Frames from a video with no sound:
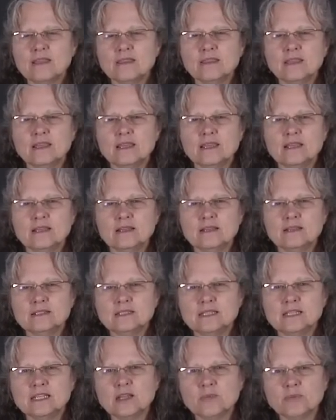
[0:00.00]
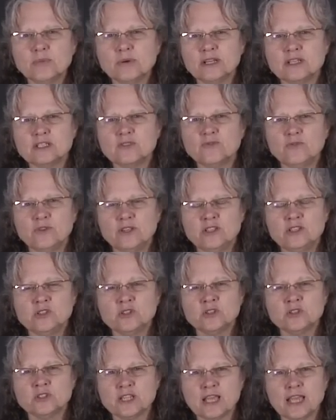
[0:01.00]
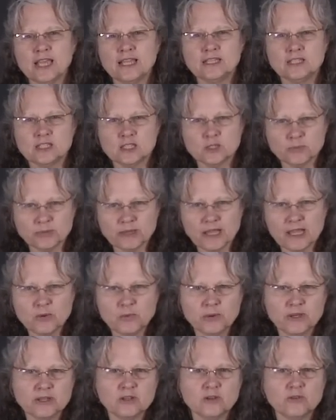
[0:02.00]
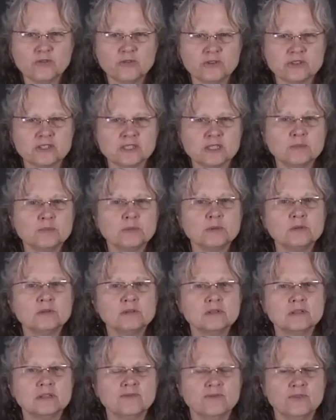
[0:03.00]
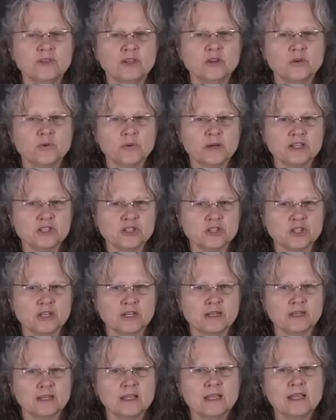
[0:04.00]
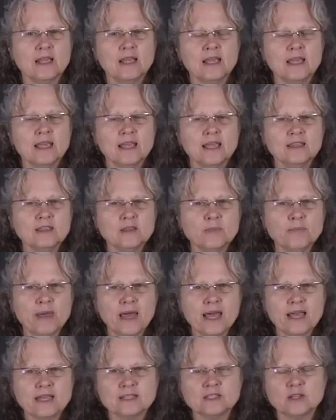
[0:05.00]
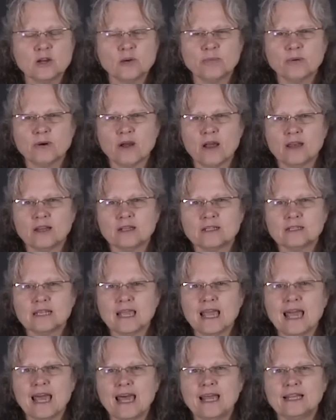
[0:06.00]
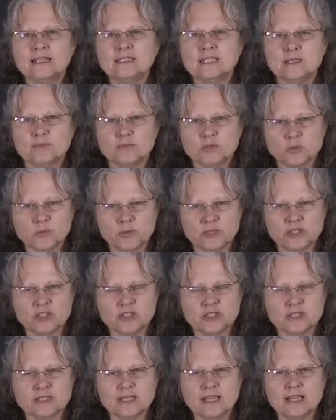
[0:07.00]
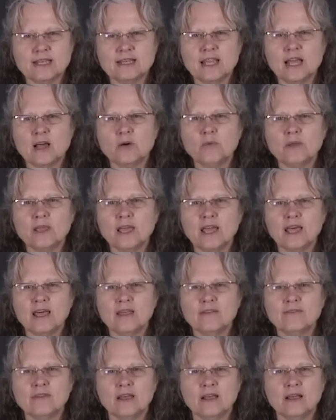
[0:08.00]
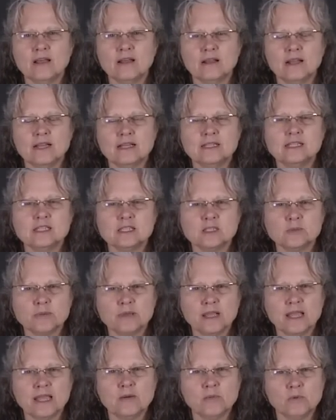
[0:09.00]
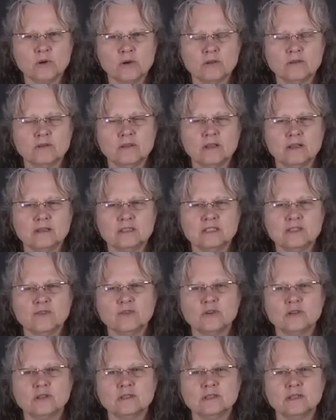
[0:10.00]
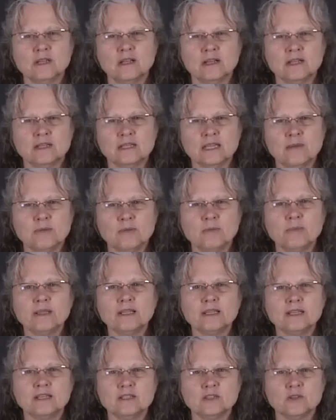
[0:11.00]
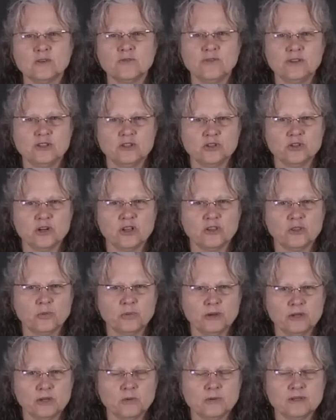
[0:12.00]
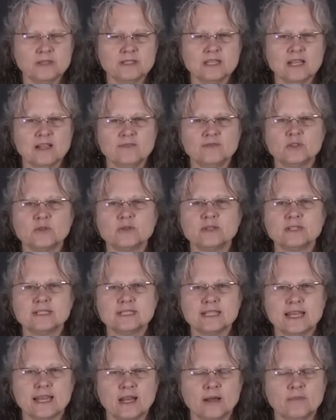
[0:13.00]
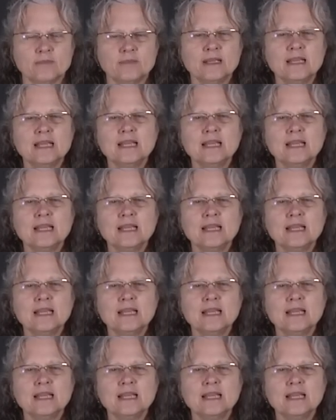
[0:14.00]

The TicketPress features a display window for simple configuration. In the past, our product had dip switches, and now we have a display where the different capabilities are featured on the window itself during setup.